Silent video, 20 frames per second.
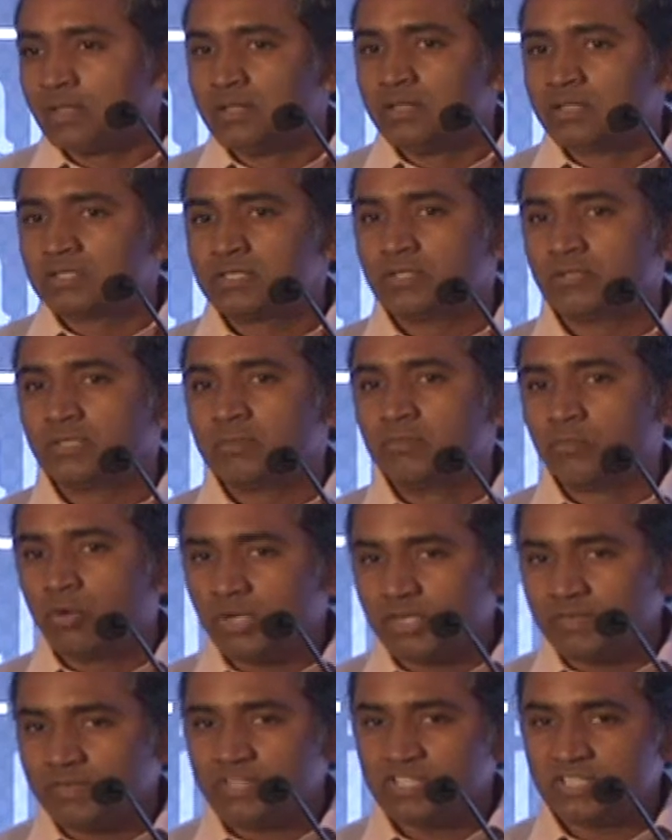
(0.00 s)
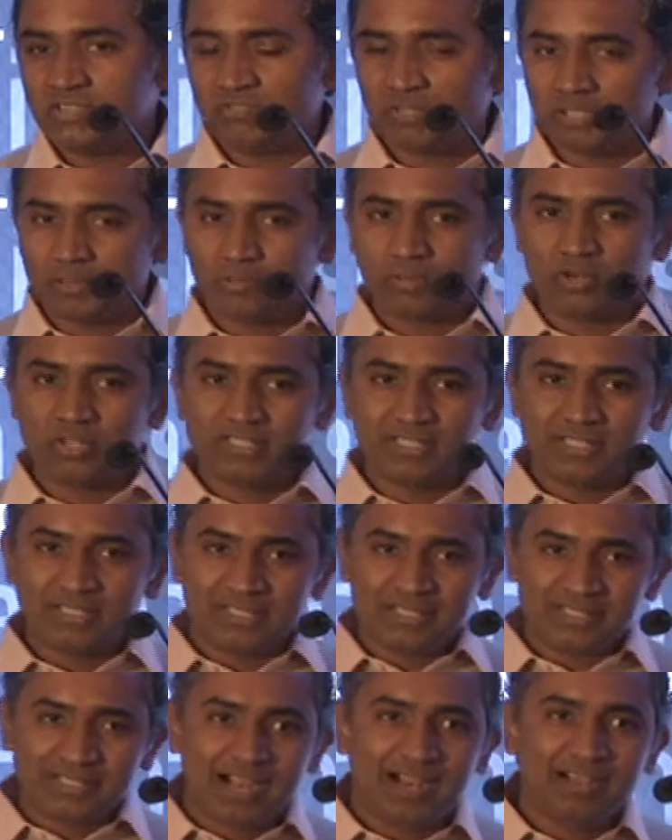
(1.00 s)
So the motivation for the project
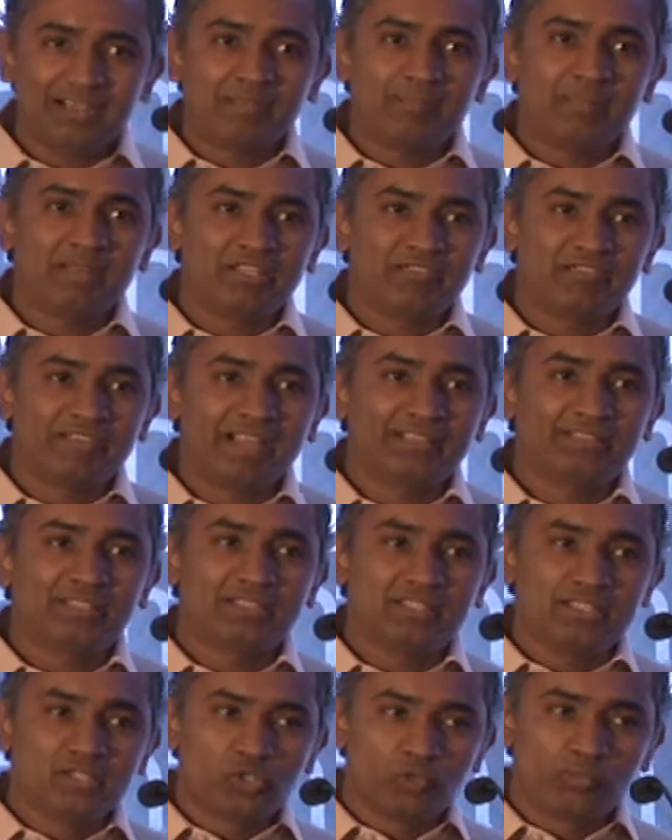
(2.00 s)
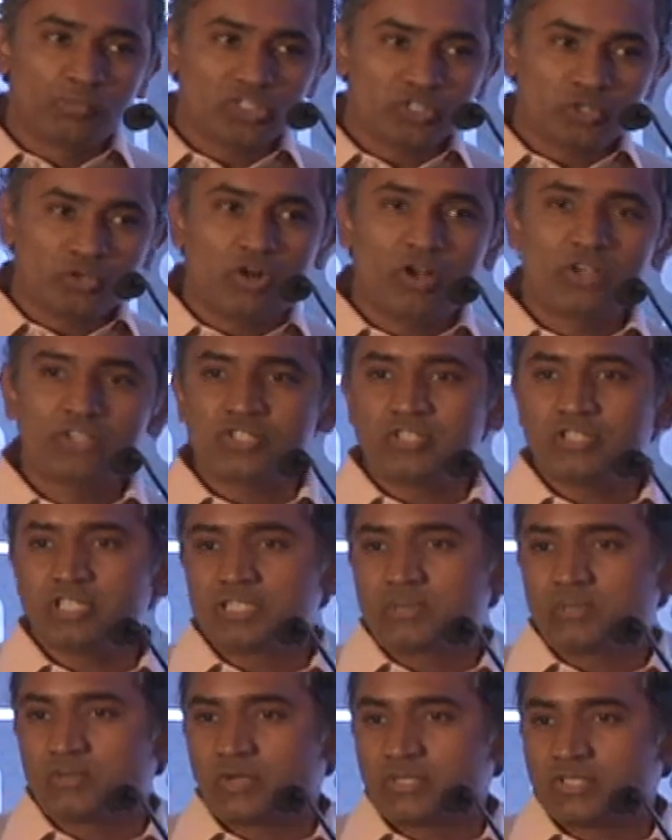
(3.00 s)
started by the fact that there's so much cost to
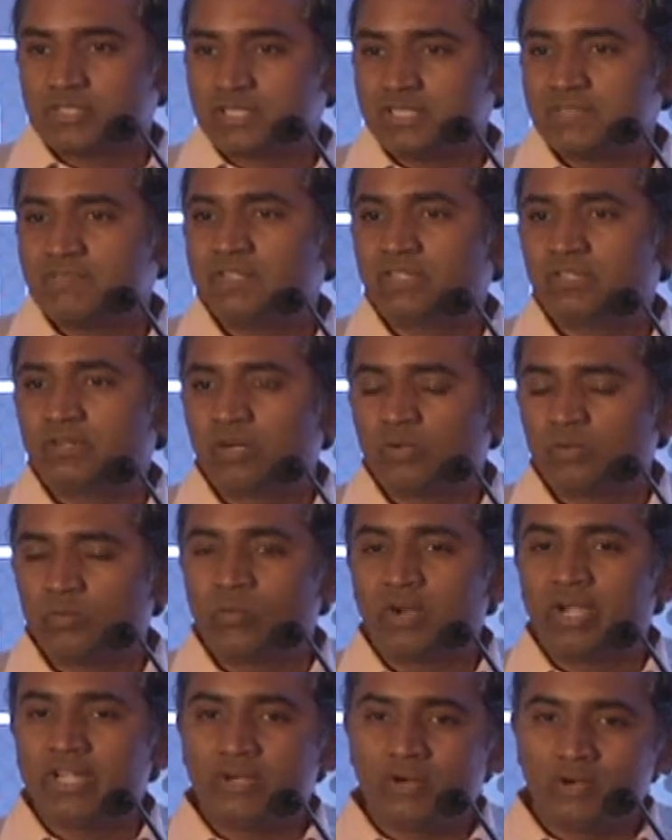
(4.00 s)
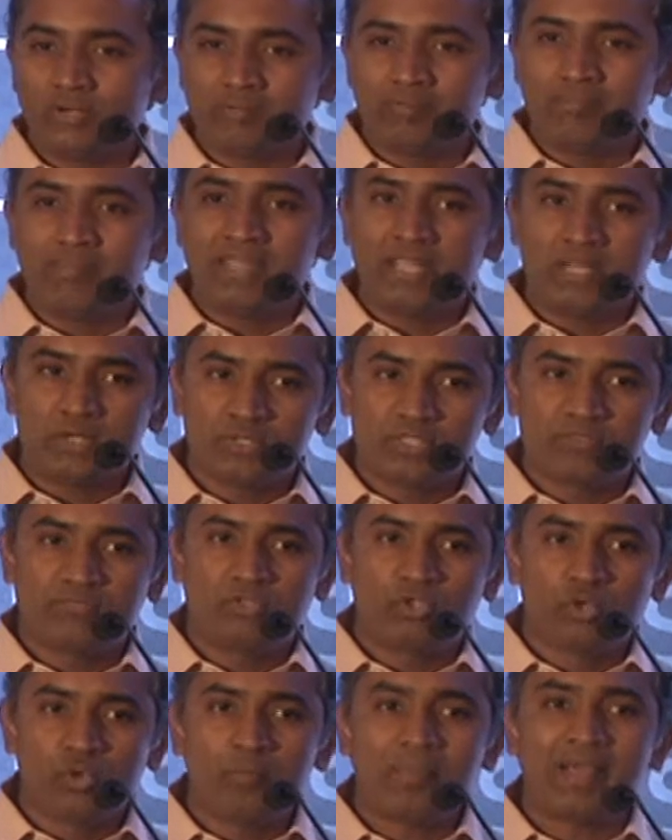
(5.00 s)
this process. We thought, why not make use
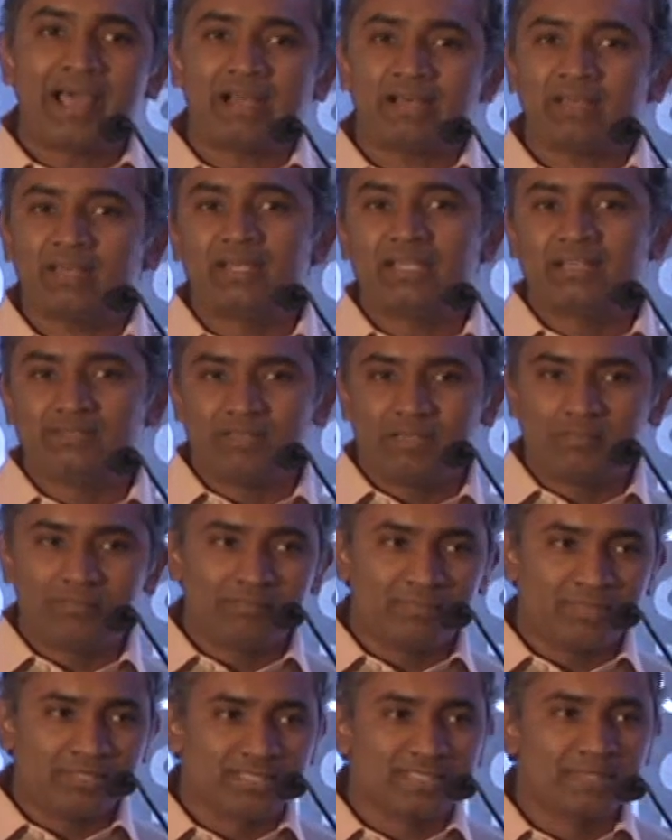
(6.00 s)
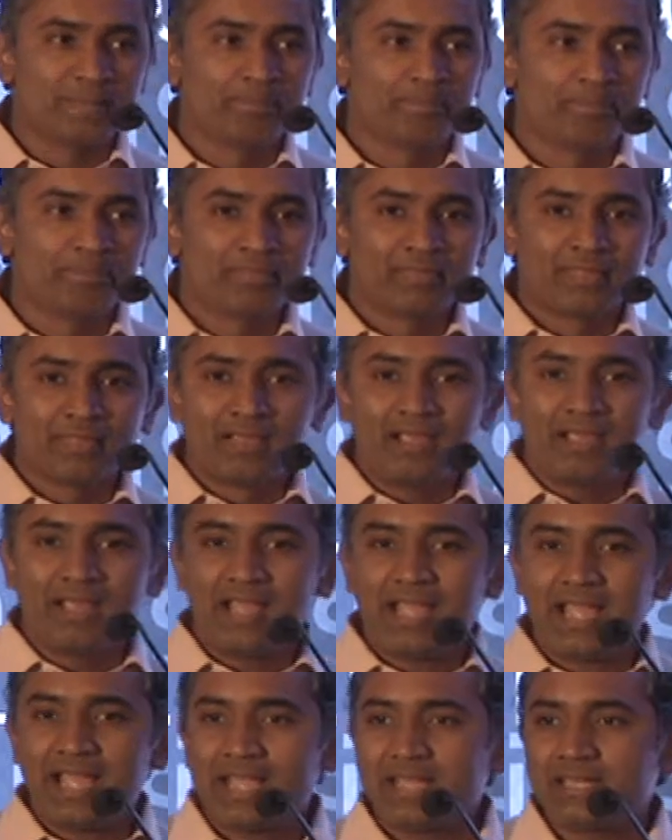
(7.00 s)
of two parallel developments?
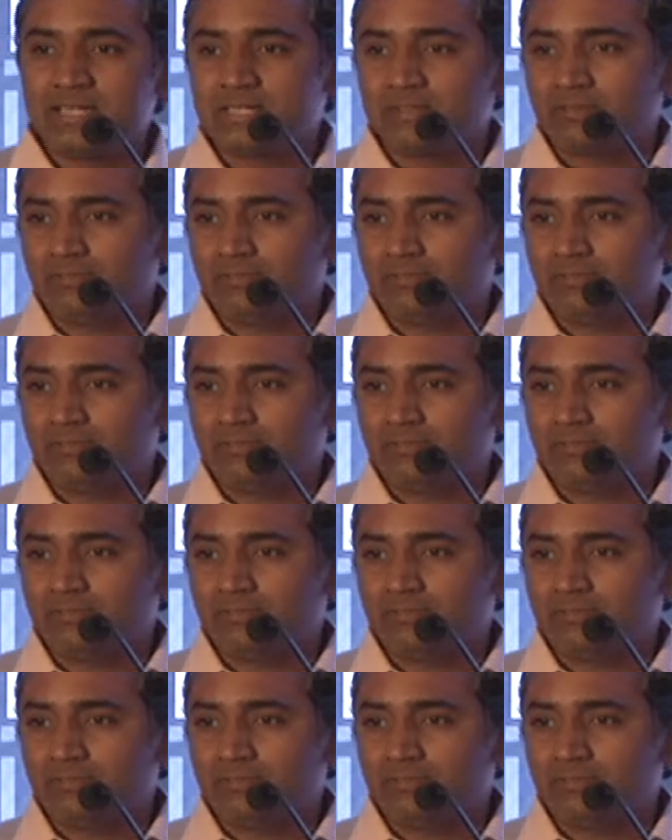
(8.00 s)
And